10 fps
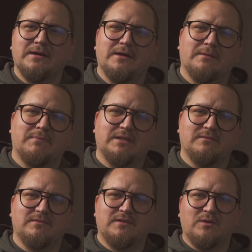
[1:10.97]
But
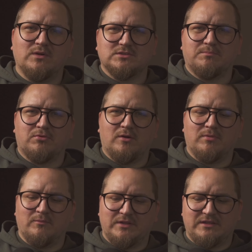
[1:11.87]
there was a
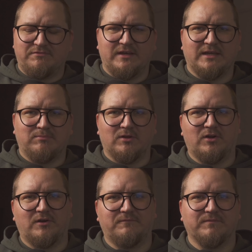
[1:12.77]
problem with the fake
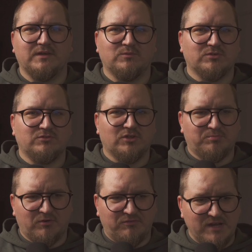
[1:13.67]
blur. It was not
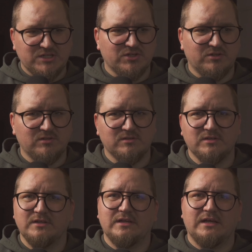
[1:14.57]
professional,
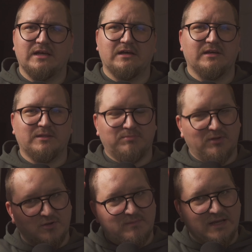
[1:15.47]
it
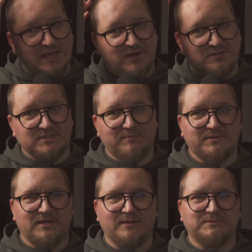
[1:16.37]
blurred my hair
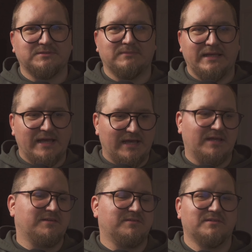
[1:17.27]
sometimes, my
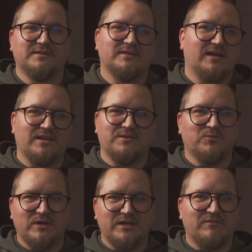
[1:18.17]
hand, and
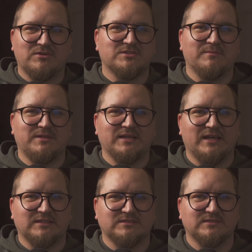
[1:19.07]
whenever something else.